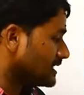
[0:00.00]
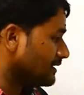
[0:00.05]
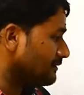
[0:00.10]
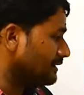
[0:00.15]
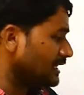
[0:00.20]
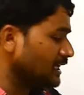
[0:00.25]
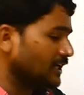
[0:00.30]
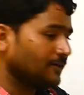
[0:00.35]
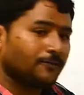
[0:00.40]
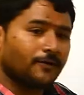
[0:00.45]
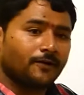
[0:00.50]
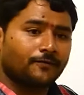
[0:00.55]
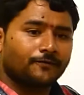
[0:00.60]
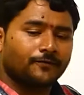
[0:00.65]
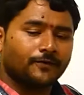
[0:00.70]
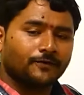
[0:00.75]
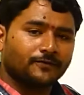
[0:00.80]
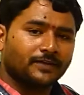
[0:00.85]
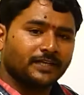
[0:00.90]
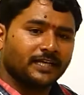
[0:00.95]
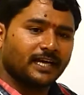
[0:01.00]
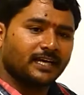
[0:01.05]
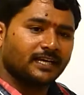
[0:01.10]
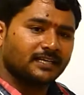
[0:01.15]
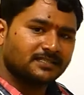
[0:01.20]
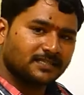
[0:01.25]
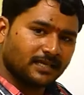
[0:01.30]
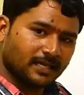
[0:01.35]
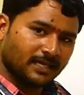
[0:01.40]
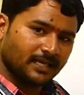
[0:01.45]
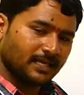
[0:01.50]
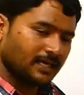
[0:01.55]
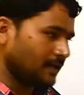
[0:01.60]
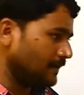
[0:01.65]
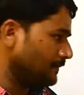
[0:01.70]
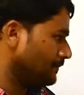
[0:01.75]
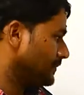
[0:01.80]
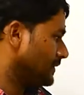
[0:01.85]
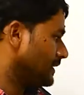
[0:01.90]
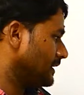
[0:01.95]
1758 is the
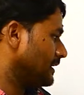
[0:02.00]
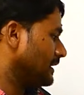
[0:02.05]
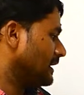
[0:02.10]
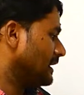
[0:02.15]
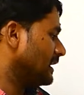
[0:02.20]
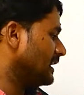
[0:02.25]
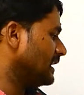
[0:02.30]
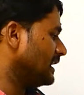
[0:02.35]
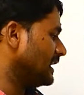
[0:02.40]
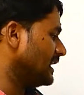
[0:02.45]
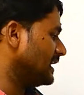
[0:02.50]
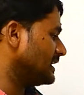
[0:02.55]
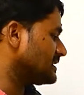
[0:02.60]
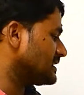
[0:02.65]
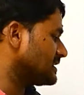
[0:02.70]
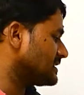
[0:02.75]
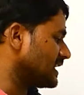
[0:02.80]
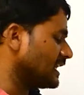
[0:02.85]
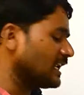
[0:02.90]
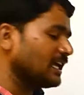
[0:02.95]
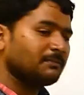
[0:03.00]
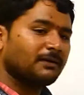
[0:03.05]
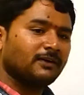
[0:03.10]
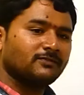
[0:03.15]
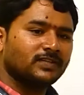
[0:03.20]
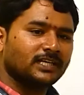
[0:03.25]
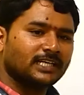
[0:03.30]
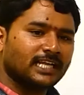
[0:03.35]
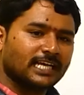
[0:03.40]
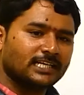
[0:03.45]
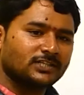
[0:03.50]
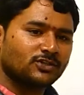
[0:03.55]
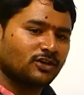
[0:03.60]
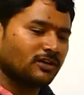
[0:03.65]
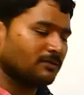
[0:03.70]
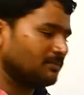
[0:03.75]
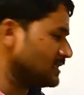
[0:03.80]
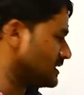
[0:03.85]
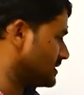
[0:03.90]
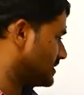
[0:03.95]
year. Linnaeus is the name of the
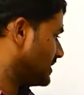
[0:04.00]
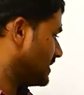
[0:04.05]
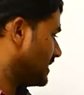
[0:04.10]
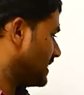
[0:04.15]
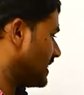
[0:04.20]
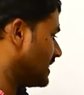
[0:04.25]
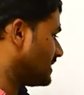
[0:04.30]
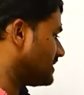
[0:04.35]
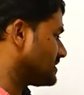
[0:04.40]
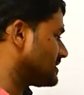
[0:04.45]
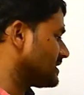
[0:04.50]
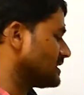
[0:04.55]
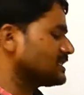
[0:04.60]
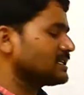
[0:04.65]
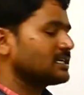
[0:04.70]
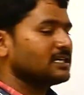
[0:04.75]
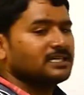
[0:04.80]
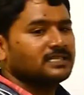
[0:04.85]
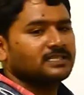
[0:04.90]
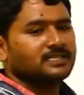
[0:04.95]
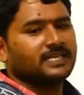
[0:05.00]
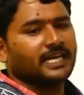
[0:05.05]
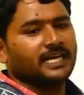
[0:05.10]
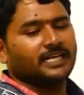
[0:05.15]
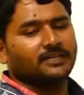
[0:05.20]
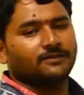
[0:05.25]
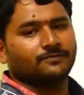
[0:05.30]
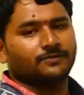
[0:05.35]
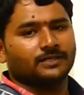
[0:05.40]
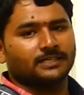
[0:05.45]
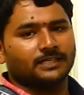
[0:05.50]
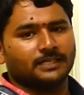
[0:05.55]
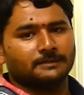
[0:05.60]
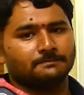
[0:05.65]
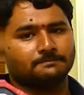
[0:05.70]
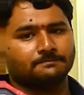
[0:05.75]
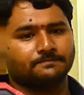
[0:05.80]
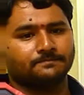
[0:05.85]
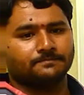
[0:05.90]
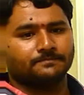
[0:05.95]
taxonomist and this is scientific
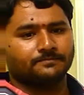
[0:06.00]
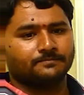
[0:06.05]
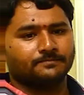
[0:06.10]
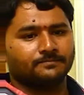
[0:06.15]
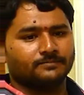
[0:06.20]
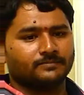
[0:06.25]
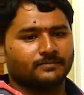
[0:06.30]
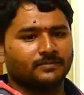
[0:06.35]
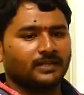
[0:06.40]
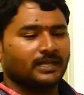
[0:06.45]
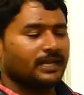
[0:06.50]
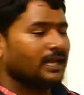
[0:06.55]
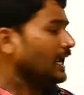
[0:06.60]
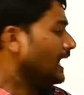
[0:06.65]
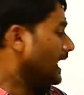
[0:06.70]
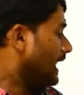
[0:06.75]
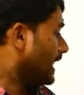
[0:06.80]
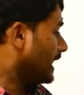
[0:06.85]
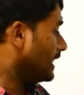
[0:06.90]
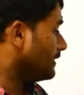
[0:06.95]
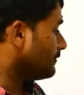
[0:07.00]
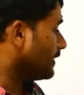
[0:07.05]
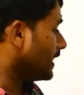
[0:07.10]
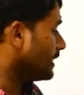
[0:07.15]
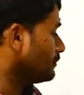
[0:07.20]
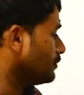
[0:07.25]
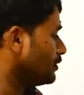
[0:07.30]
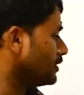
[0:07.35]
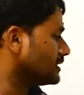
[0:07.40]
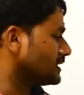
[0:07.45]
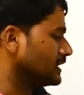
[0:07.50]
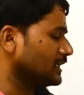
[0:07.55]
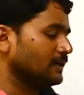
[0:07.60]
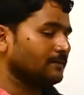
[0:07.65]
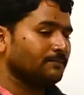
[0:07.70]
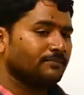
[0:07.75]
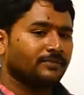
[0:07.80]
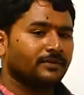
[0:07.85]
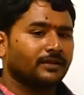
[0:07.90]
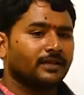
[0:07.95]
name. And one more
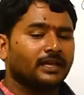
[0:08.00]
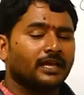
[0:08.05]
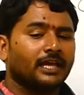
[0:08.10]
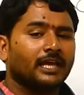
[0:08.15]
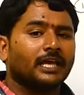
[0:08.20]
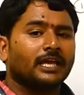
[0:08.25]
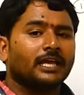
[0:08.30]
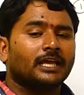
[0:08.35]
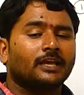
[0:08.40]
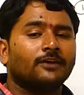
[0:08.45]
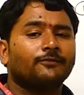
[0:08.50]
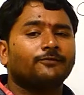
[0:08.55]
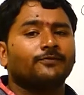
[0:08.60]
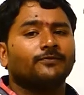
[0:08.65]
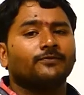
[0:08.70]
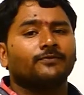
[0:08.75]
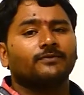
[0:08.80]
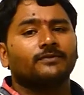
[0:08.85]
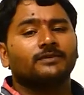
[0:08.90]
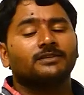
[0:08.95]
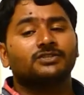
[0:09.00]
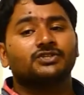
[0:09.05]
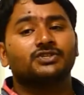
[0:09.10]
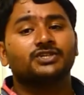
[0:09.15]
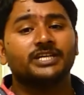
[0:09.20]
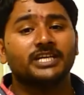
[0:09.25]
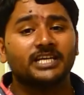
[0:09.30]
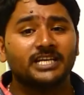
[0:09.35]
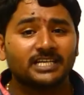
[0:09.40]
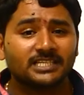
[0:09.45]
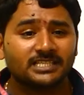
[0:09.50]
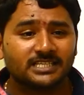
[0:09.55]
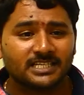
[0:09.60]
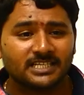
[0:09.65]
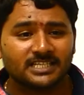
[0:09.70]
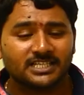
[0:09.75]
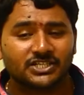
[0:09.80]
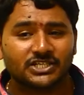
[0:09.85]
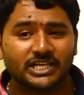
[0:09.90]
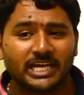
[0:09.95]
thing, if genus
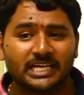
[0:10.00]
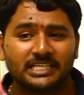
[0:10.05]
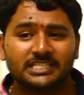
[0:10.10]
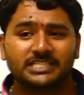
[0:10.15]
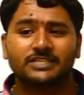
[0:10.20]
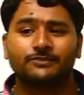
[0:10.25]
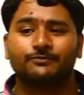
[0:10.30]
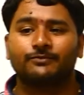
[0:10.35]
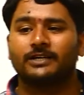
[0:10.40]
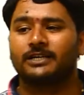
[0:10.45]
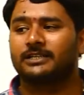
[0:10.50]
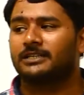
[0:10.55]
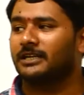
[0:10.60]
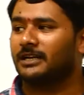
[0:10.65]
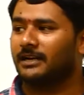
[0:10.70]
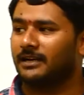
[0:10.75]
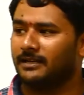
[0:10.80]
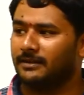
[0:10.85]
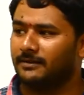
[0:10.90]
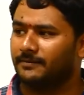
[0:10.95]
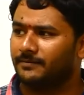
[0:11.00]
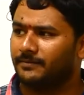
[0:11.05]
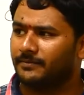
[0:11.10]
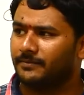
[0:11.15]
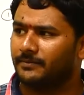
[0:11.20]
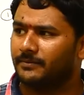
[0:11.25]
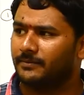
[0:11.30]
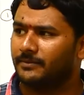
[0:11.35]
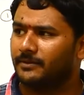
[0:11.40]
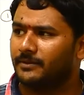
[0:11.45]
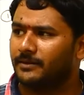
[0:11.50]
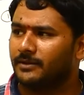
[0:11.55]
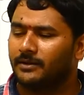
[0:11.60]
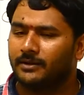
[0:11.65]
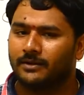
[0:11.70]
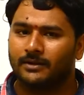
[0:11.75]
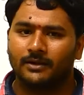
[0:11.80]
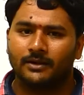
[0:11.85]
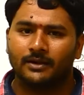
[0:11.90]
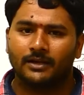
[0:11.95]
is changed furtherly,
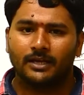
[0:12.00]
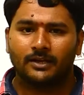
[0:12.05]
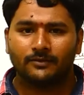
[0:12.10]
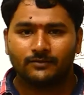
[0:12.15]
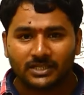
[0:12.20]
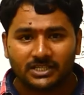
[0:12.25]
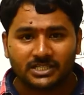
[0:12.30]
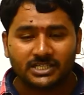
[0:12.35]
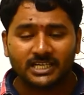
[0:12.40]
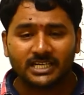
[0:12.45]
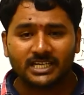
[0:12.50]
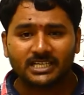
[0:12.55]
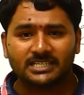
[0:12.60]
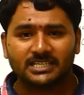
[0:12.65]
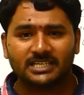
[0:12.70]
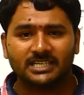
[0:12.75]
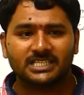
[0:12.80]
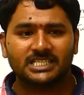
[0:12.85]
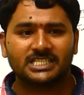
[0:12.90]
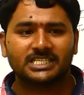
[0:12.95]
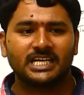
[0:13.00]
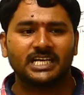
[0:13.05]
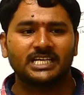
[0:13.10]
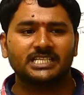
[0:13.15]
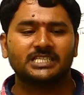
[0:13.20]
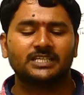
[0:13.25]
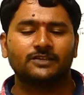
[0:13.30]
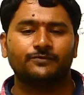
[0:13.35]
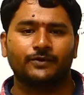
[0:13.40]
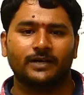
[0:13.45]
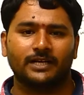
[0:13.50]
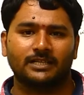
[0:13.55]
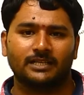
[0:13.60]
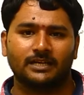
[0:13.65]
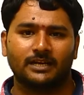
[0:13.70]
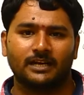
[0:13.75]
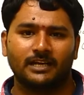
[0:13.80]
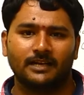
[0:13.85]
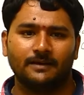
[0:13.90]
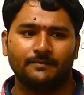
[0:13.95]
if the genus is changed
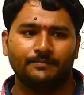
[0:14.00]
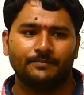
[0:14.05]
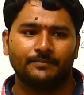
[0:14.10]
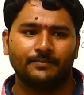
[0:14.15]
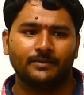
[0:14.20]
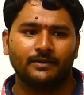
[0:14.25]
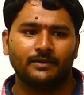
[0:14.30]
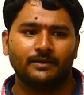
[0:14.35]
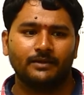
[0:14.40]
furtherly,